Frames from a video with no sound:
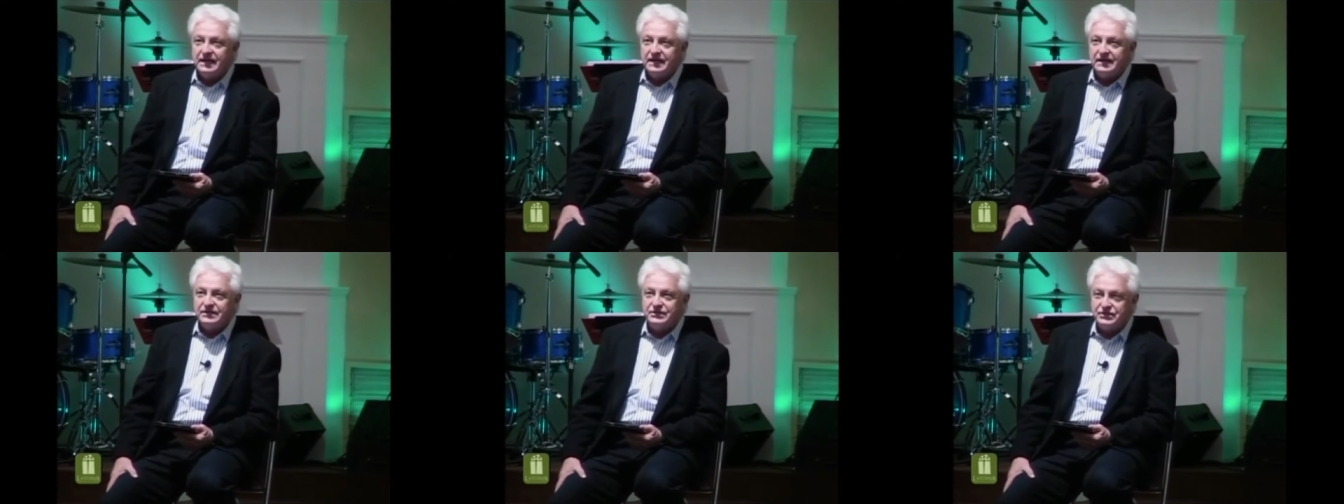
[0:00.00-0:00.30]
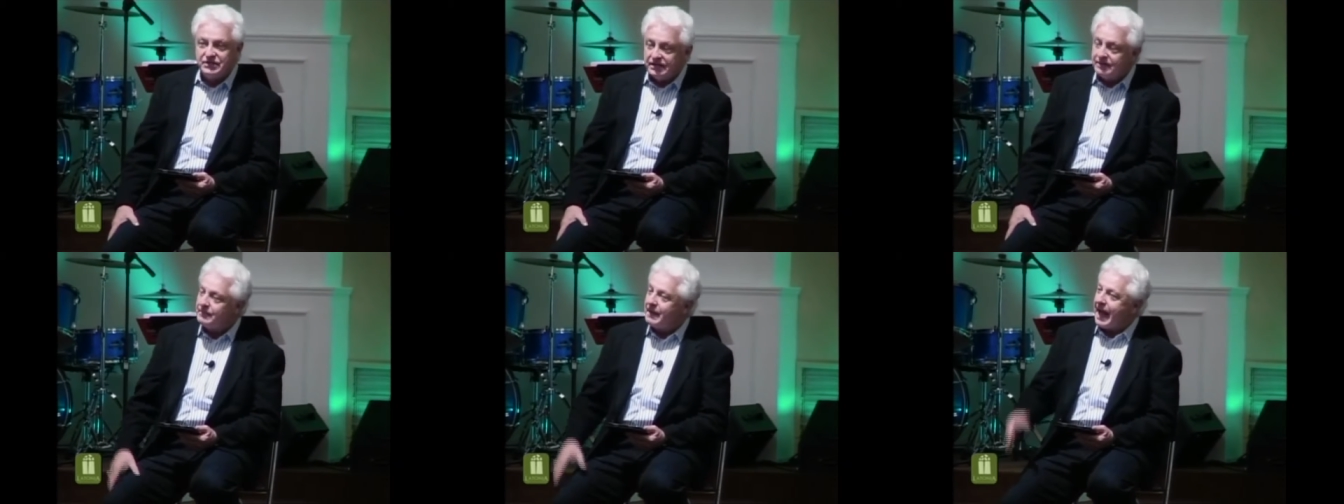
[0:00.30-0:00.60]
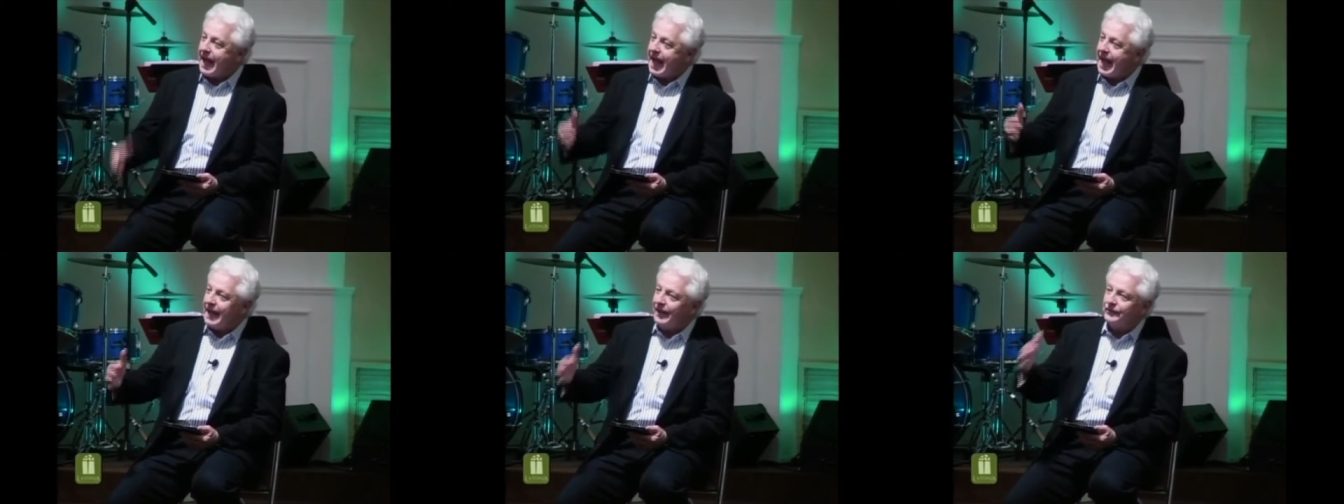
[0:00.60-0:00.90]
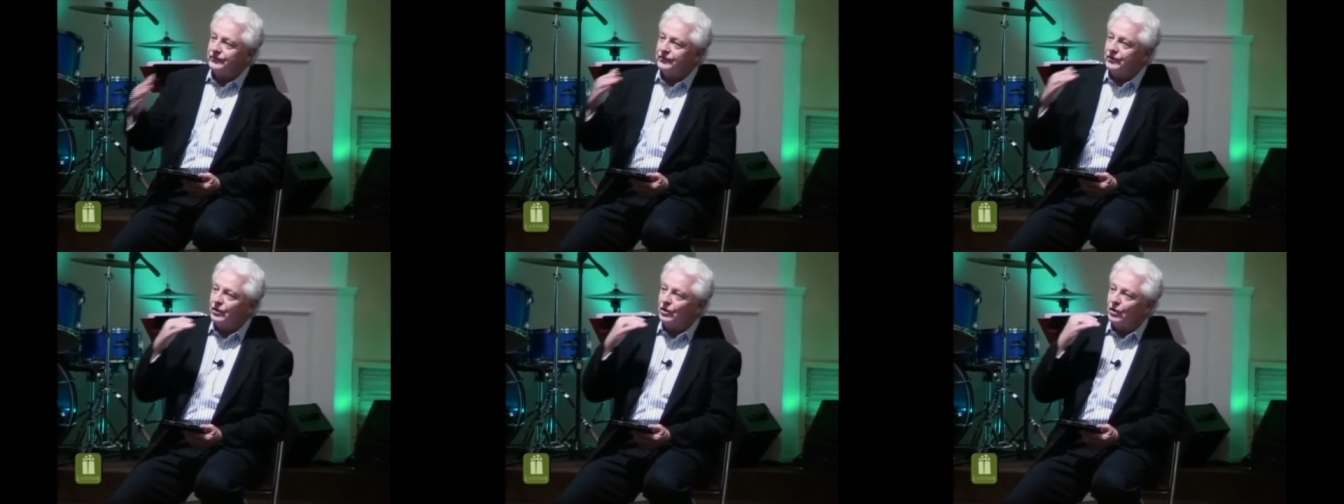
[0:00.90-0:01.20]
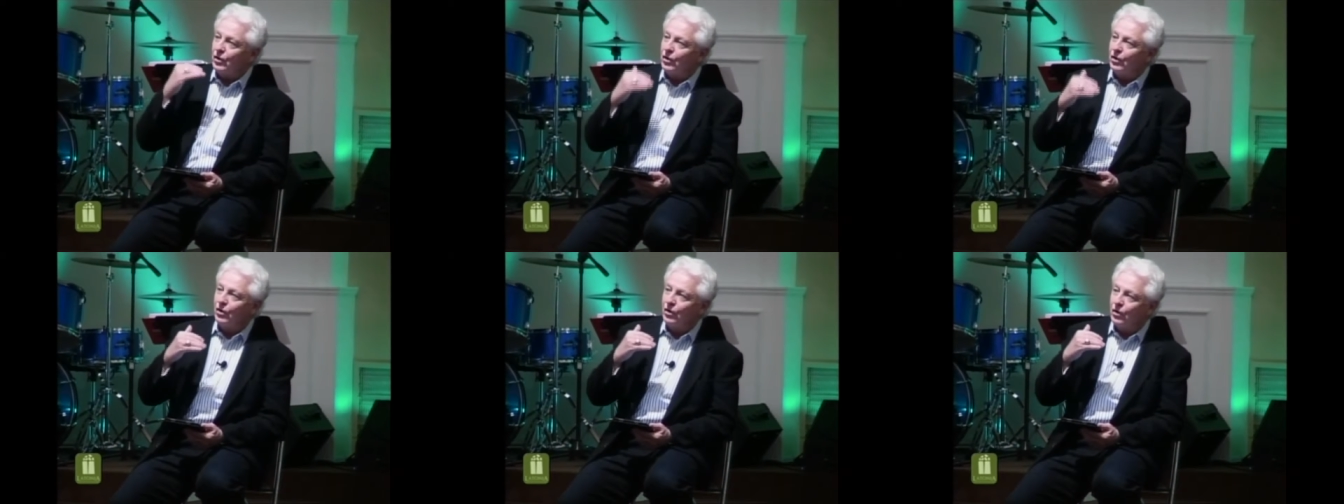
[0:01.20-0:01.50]
Jim asked
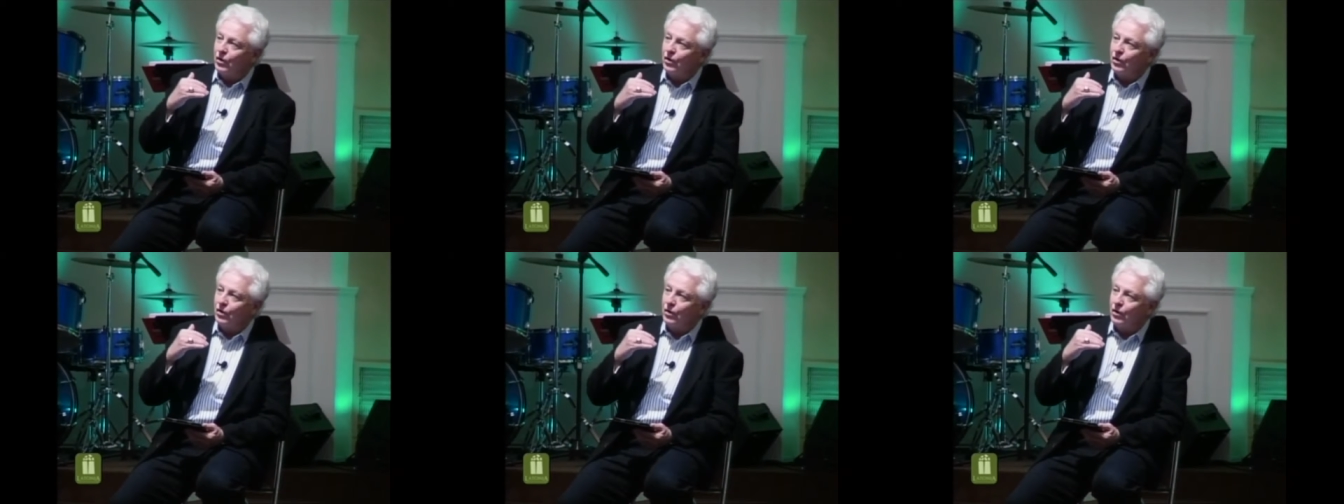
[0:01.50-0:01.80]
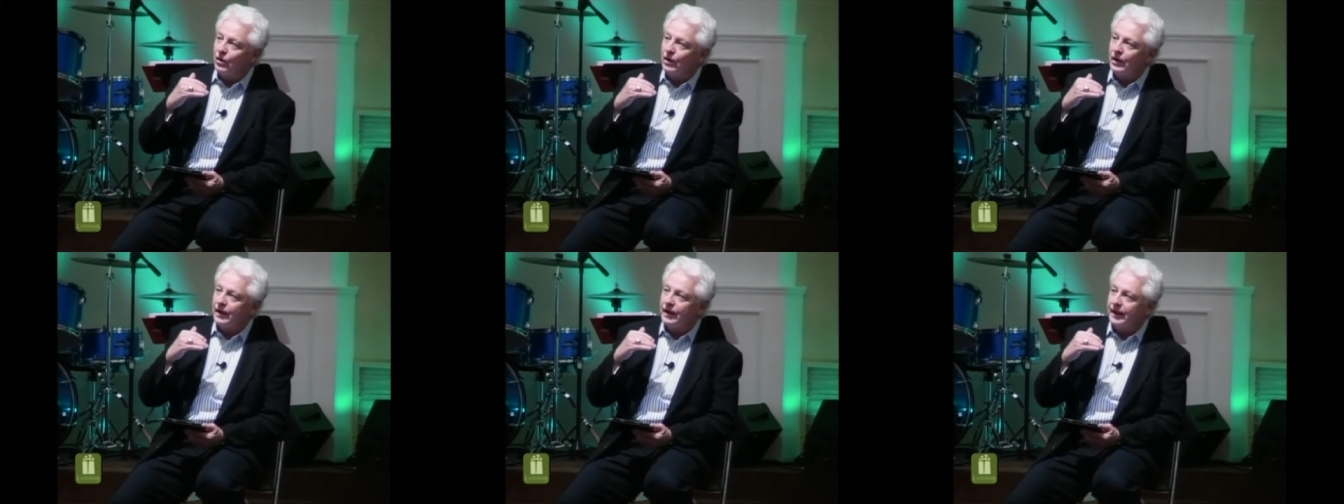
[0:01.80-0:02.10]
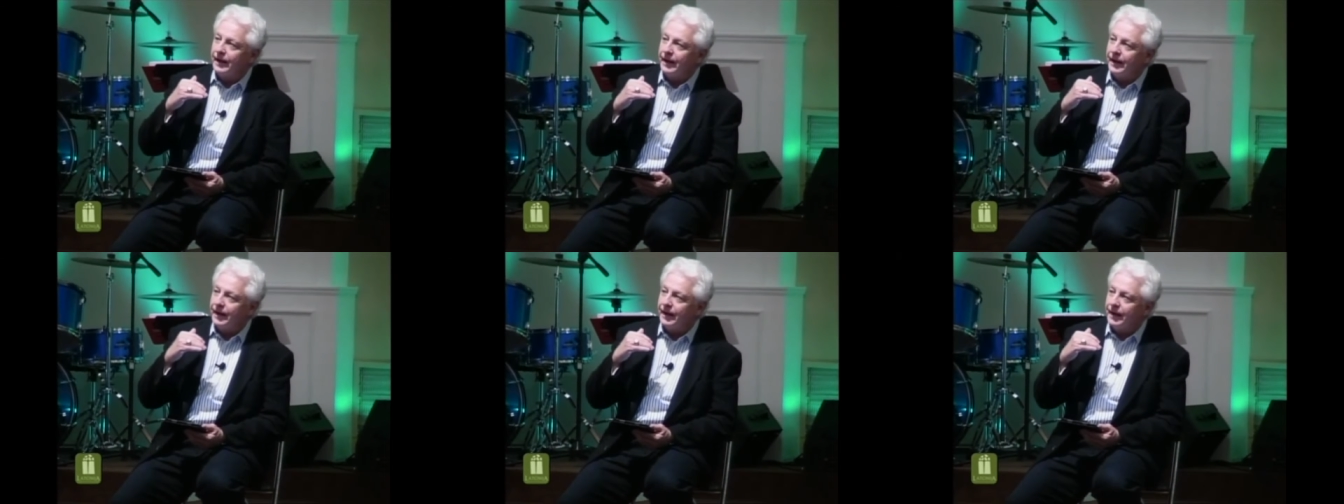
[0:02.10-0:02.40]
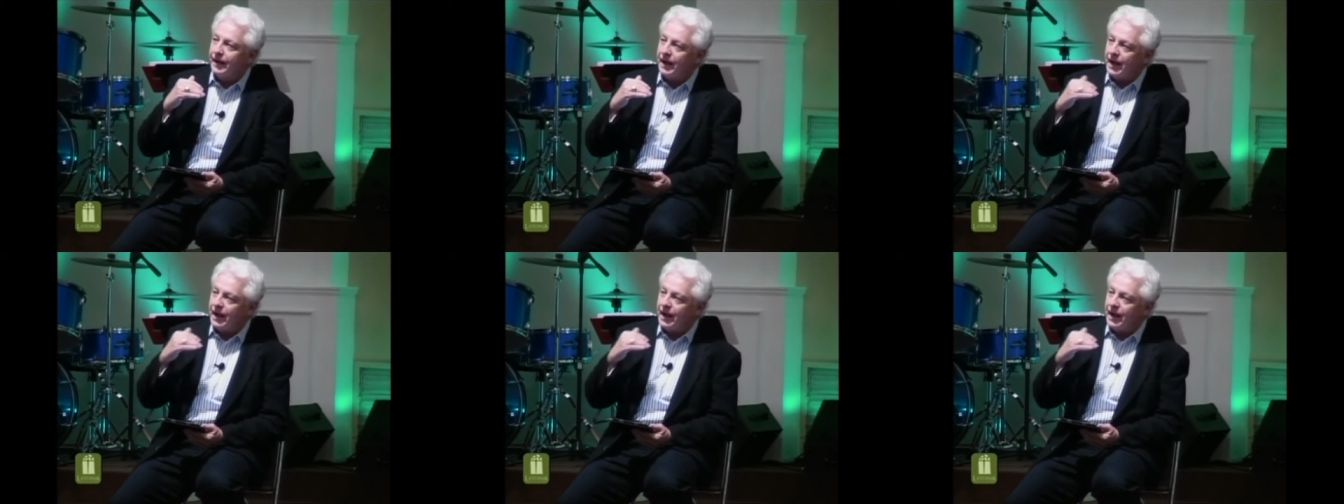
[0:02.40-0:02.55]
her uh,